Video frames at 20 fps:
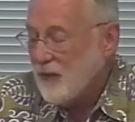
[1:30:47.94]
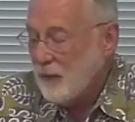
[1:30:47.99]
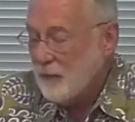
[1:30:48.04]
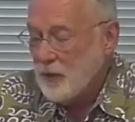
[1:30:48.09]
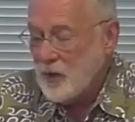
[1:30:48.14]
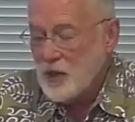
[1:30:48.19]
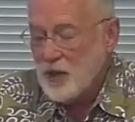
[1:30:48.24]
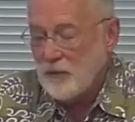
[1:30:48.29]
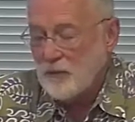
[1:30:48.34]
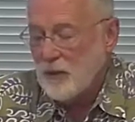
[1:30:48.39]

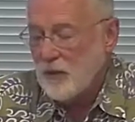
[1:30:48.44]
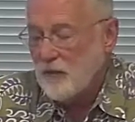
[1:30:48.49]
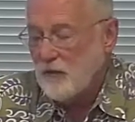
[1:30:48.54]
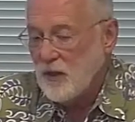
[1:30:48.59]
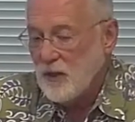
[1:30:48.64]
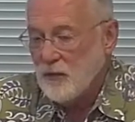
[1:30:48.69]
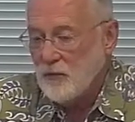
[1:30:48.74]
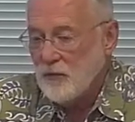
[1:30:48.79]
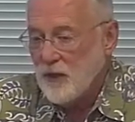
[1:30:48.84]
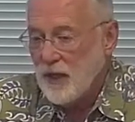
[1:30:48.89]
membership in
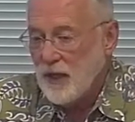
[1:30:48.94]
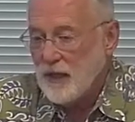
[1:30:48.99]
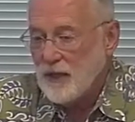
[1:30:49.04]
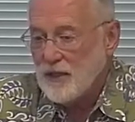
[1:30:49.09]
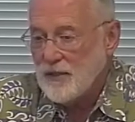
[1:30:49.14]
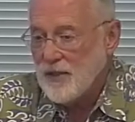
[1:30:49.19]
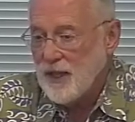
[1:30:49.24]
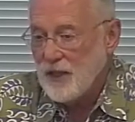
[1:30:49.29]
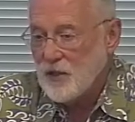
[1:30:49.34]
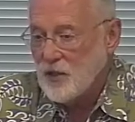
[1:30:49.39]
ViewFind,
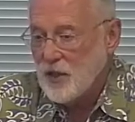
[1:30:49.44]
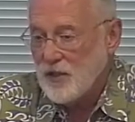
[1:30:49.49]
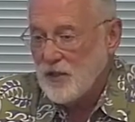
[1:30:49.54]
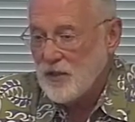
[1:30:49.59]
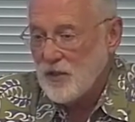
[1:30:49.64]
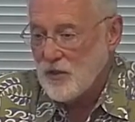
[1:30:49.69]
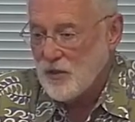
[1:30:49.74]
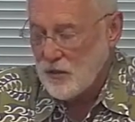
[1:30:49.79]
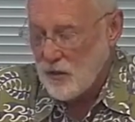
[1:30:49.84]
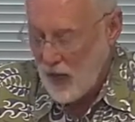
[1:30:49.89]
as I just
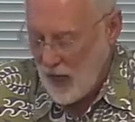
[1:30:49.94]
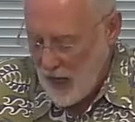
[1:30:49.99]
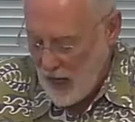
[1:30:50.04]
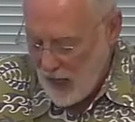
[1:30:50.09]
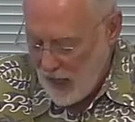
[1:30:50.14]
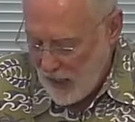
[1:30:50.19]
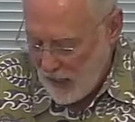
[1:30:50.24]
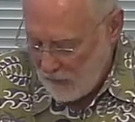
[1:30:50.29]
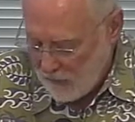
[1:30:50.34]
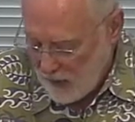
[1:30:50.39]

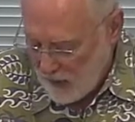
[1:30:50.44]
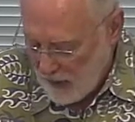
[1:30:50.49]
described,